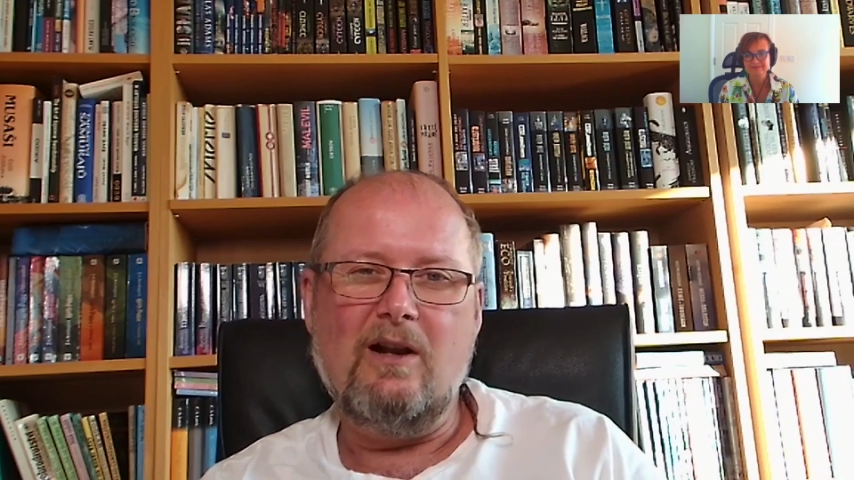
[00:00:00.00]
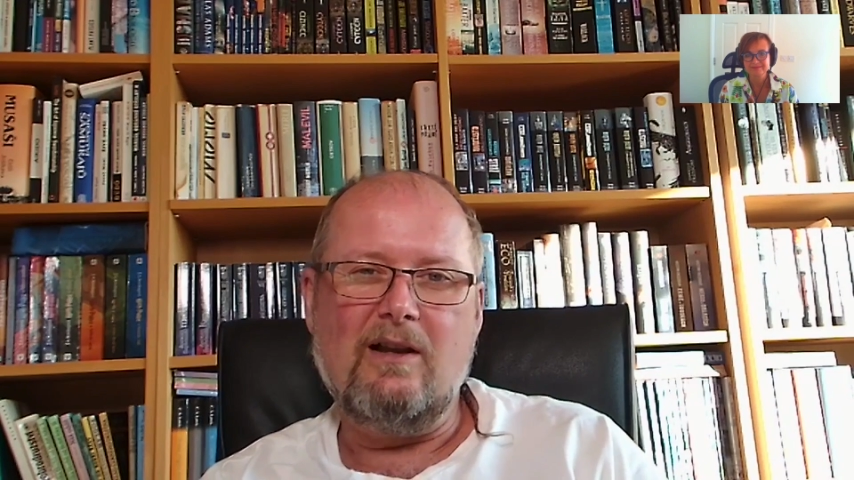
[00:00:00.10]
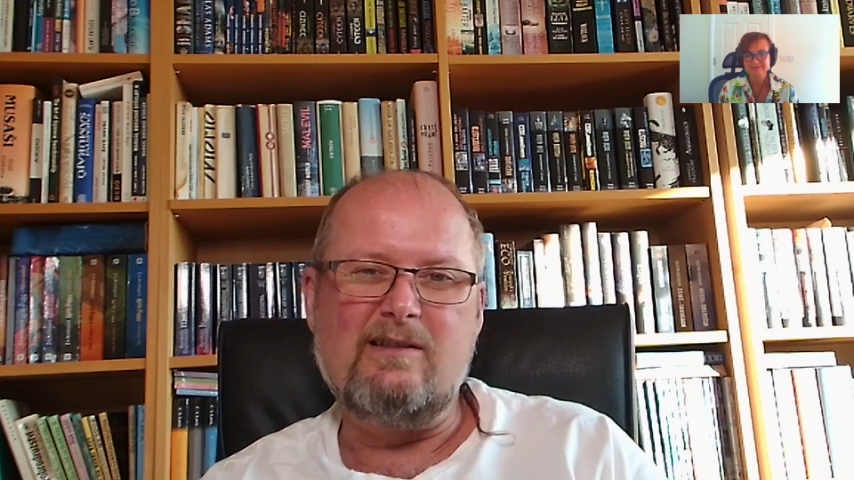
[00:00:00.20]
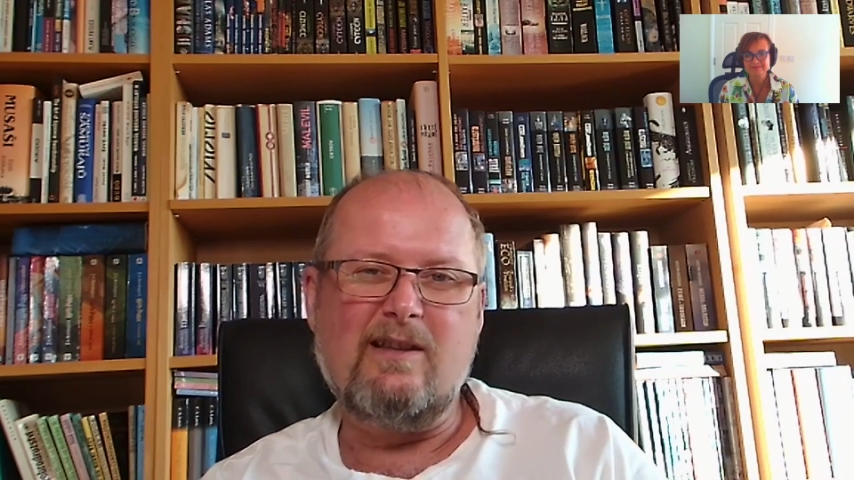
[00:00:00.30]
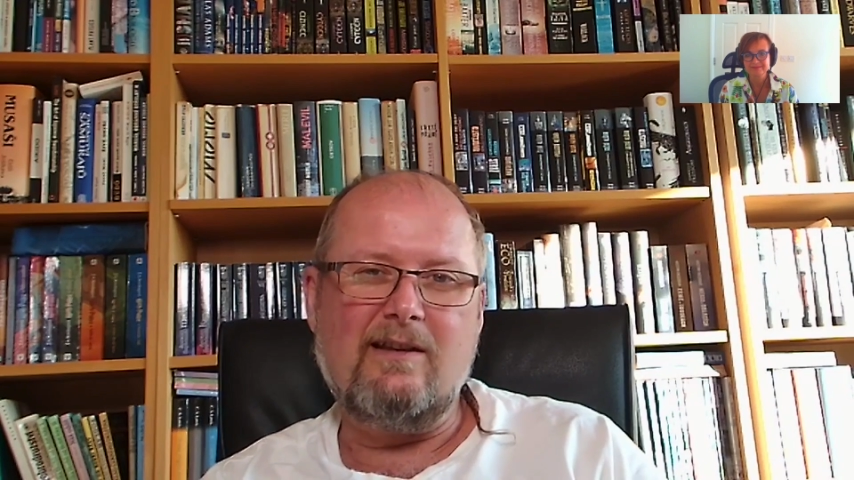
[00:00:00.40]

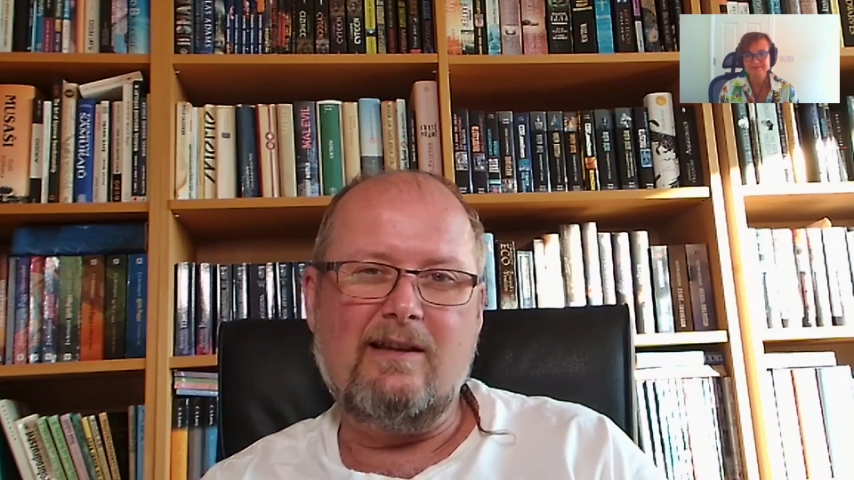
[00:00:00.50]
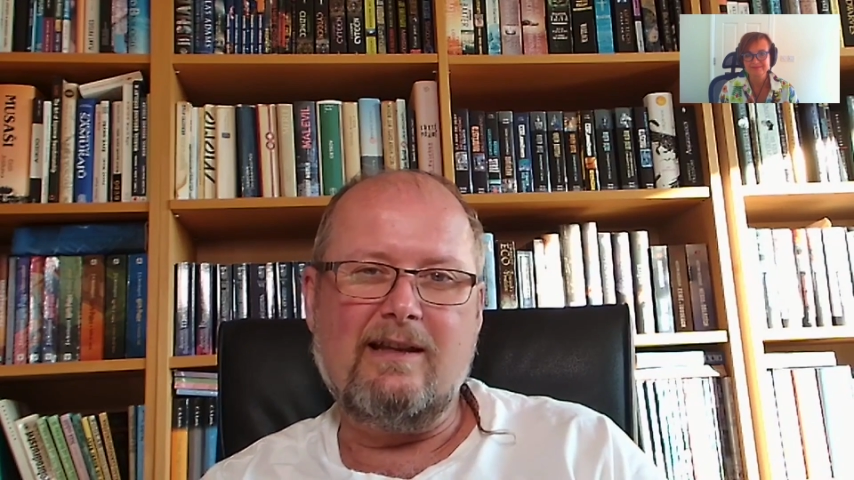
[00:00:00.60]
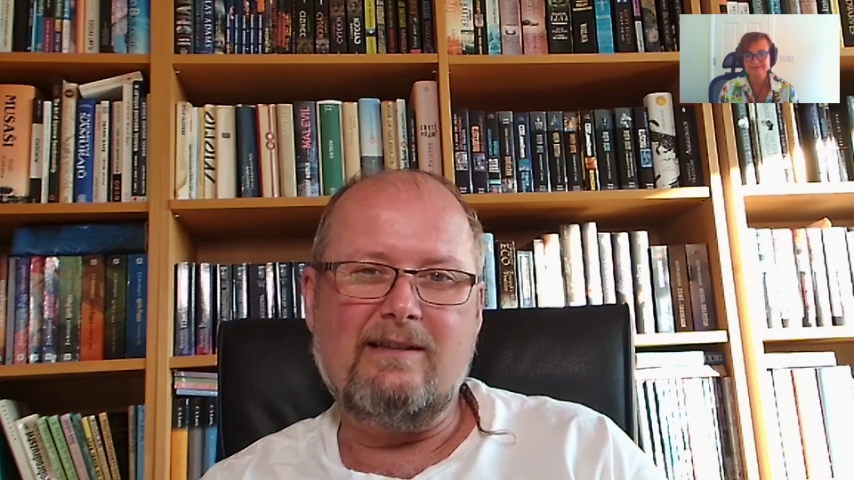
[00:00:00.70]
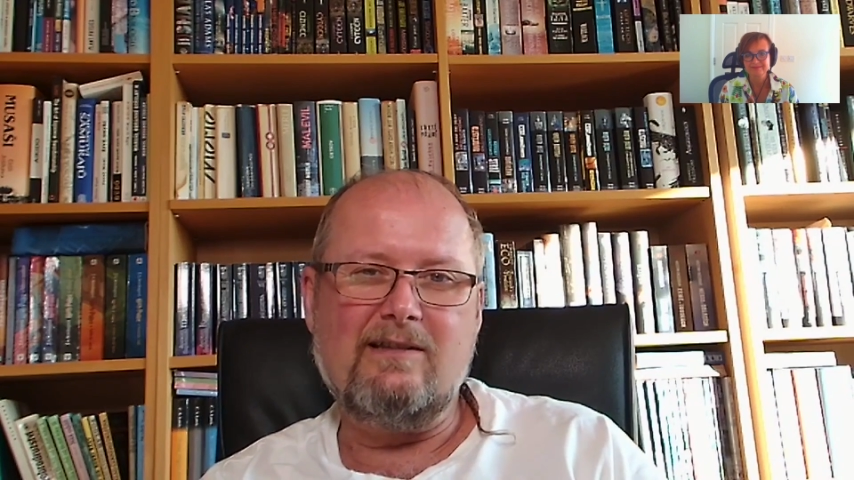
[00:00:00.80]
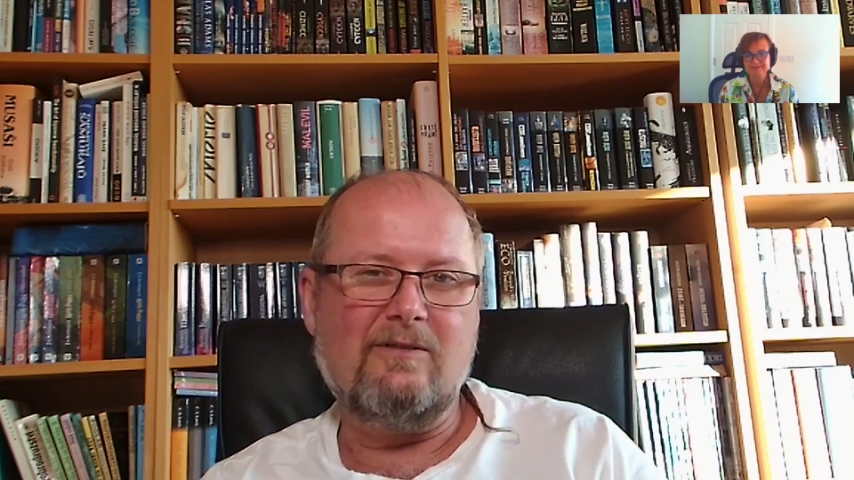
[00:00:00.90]
let's say,
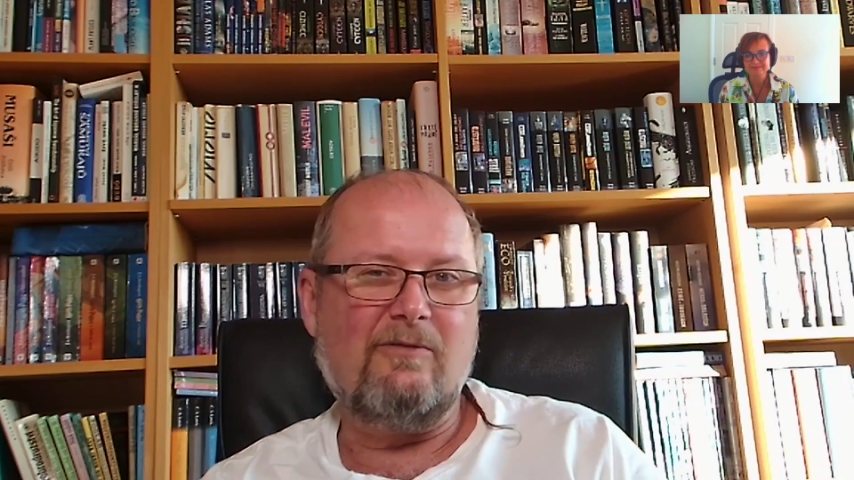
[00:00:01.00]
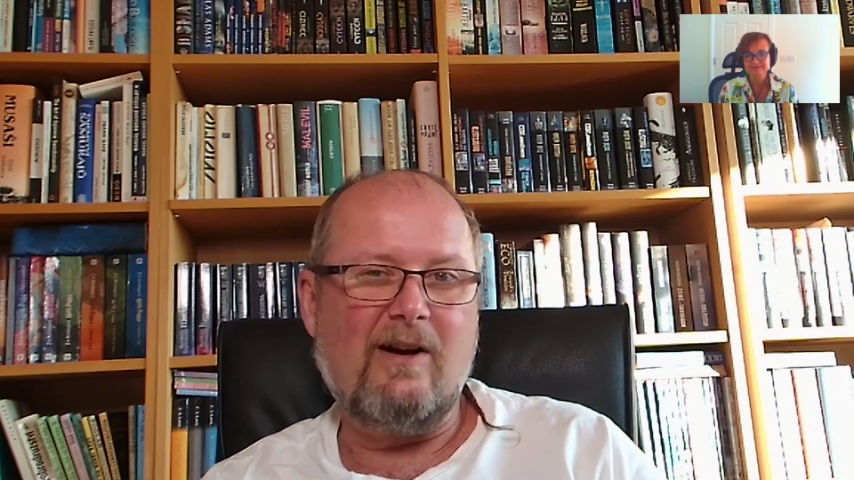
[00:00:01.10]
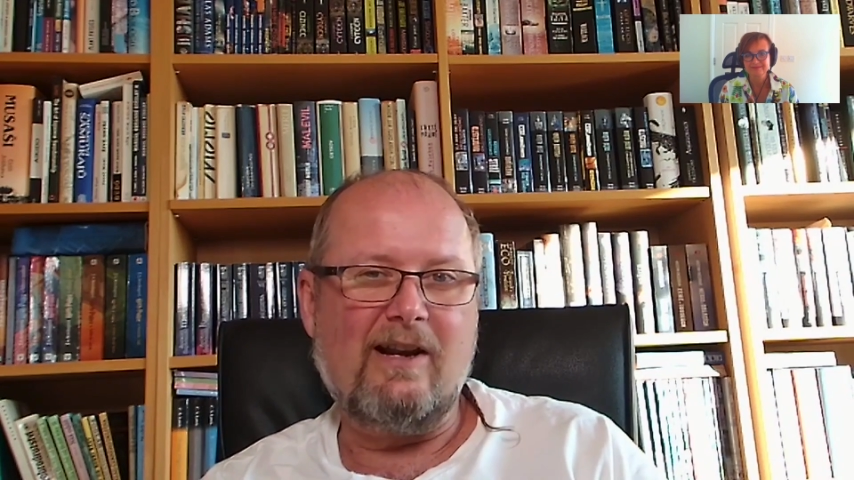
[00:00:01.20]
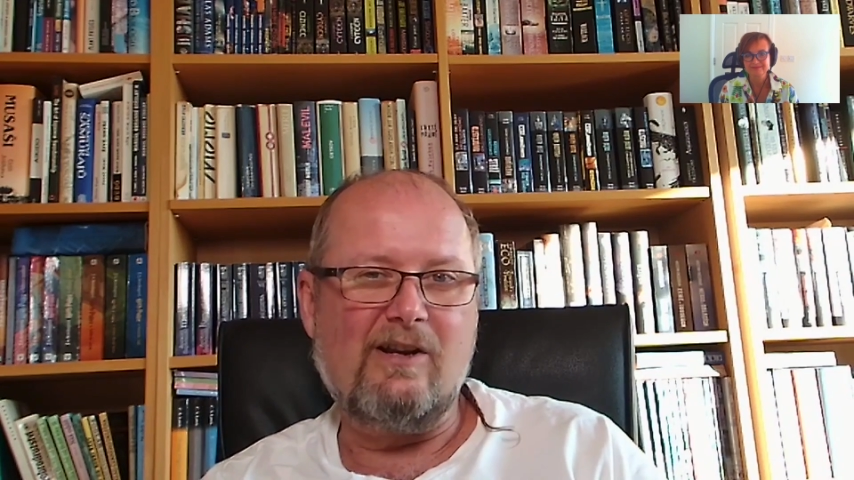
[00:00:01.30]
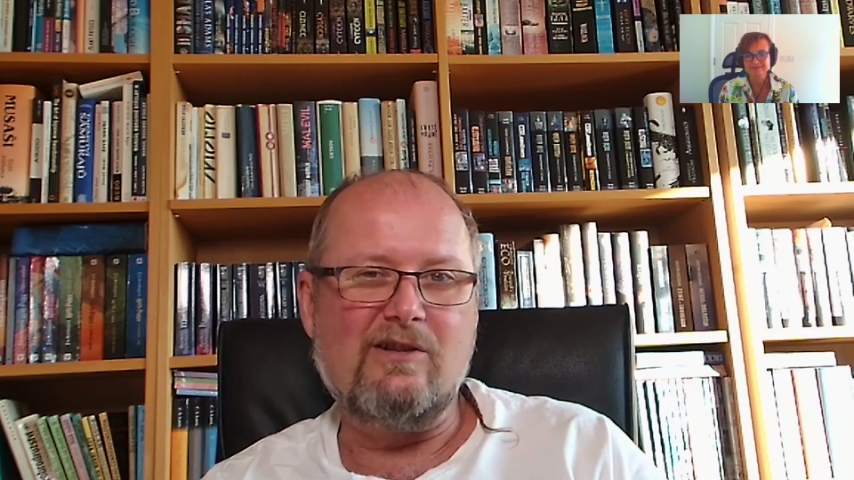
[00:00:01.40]
get
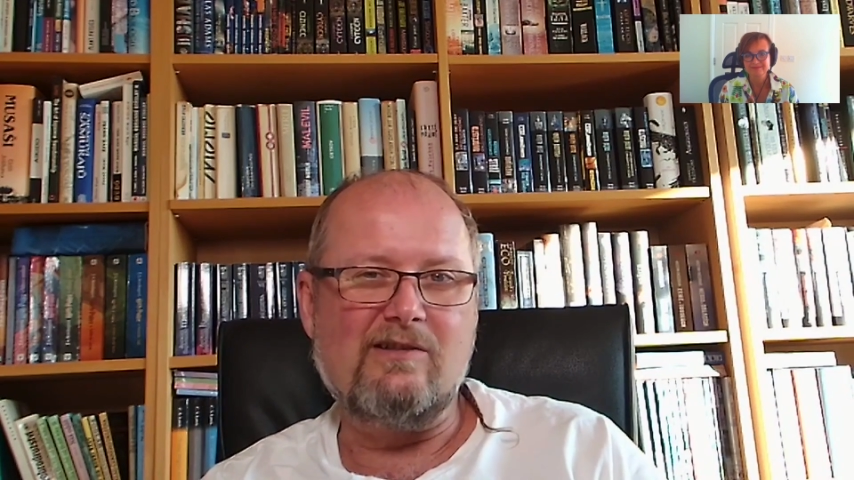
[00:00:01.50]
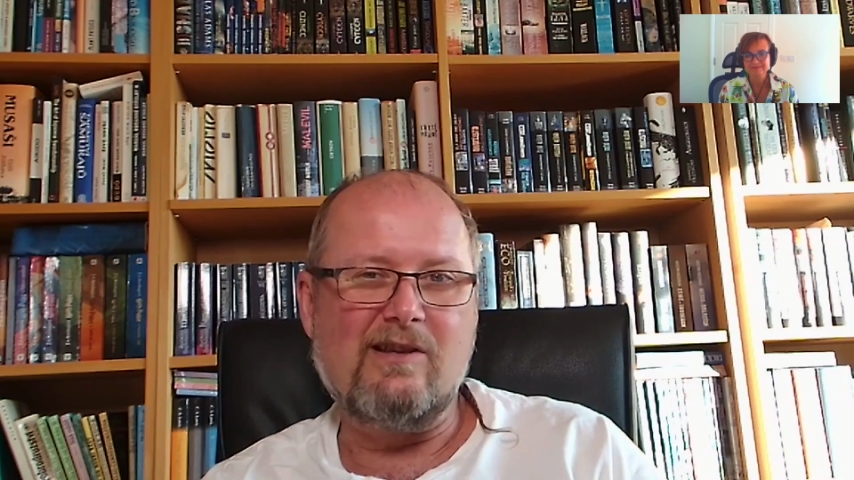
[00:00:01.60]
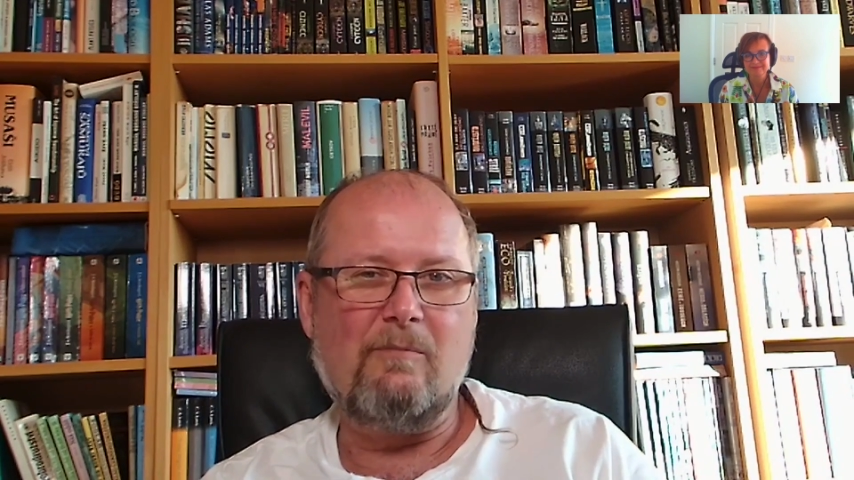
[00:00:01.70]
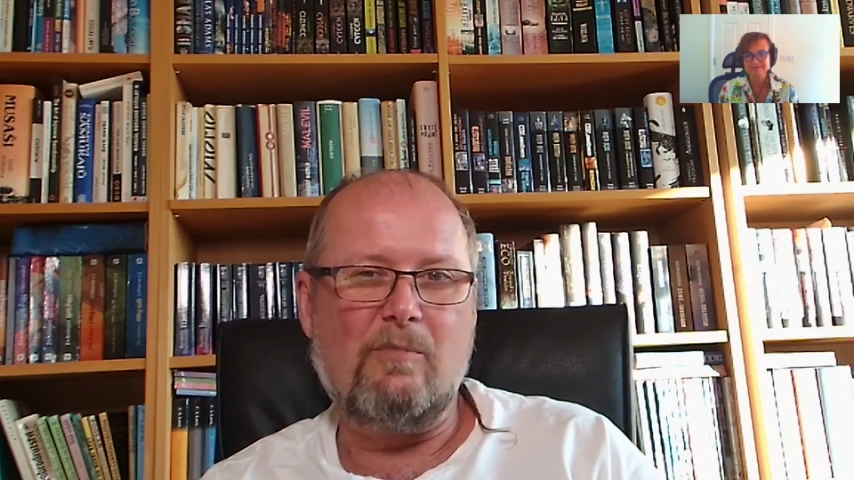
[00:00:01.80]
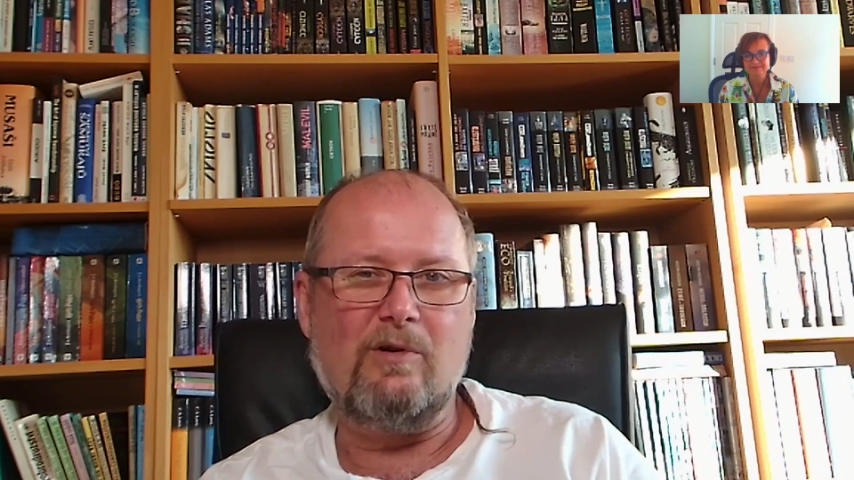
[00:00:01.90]
financial
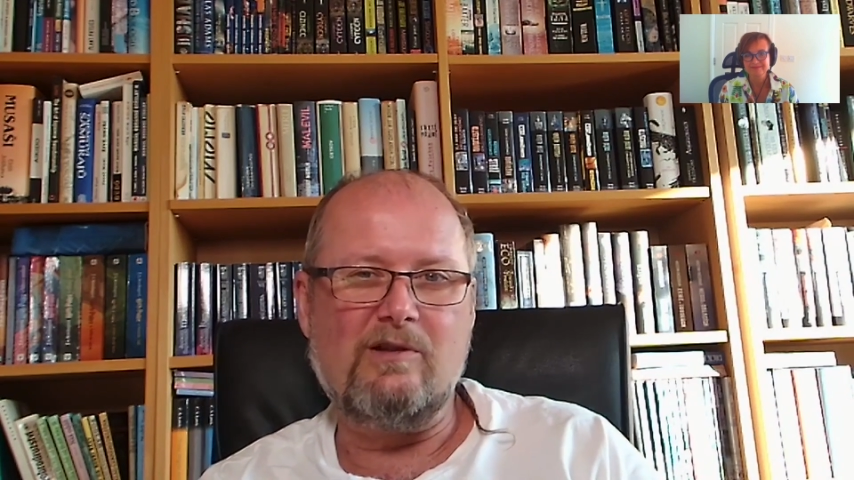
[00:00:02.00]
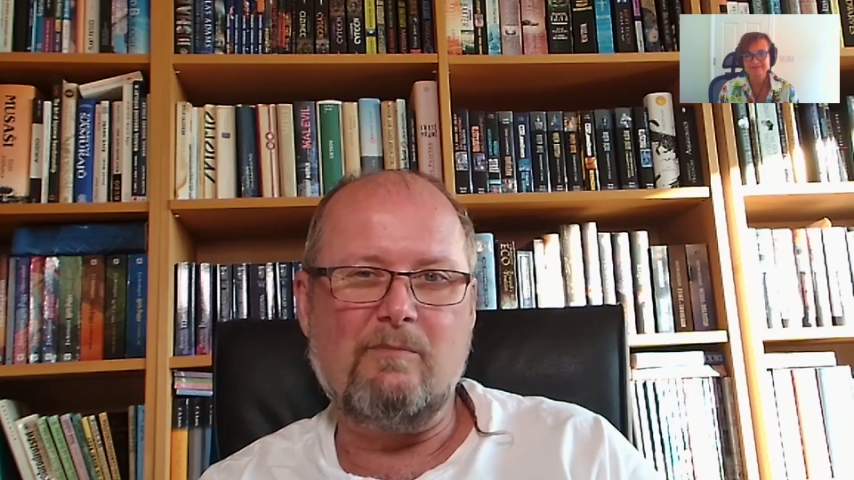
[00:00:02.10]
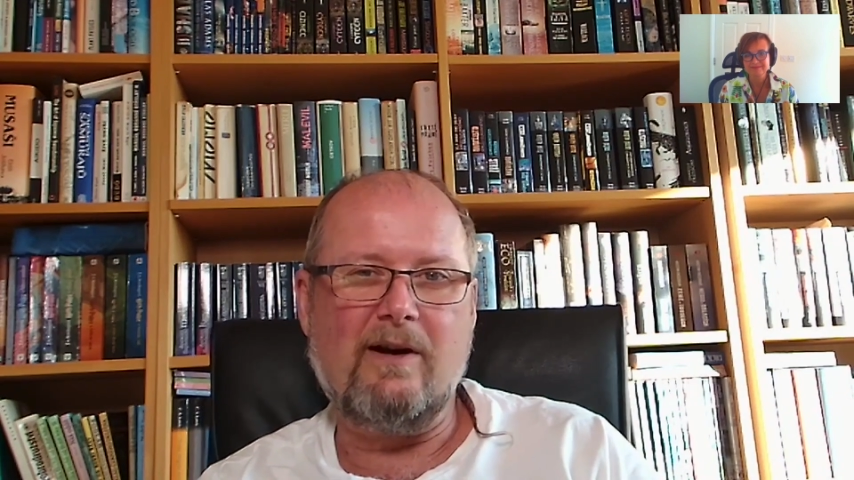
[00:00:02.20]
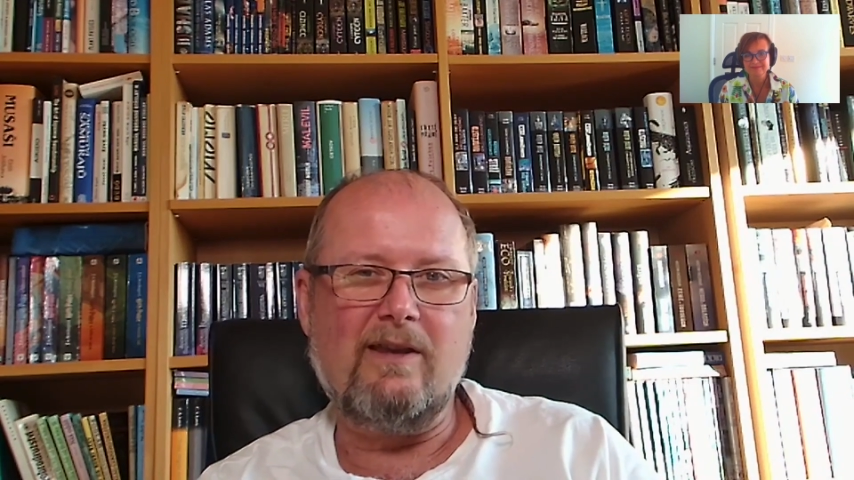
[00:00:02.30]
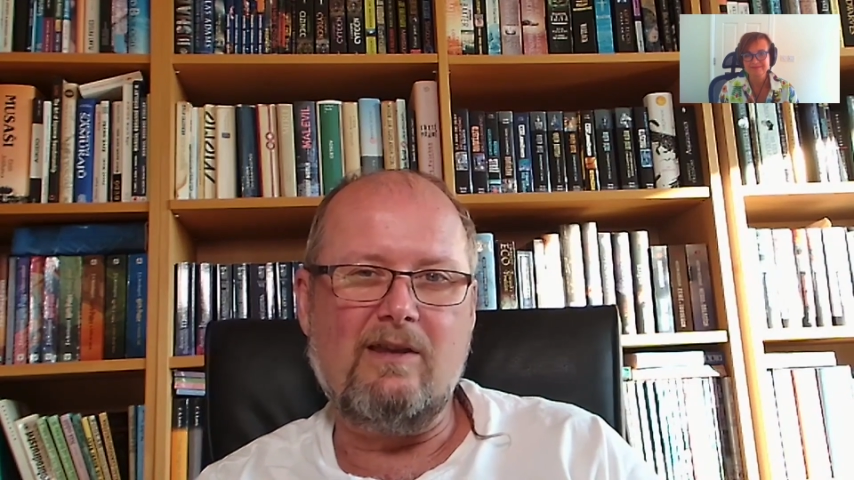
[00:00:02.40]
supports by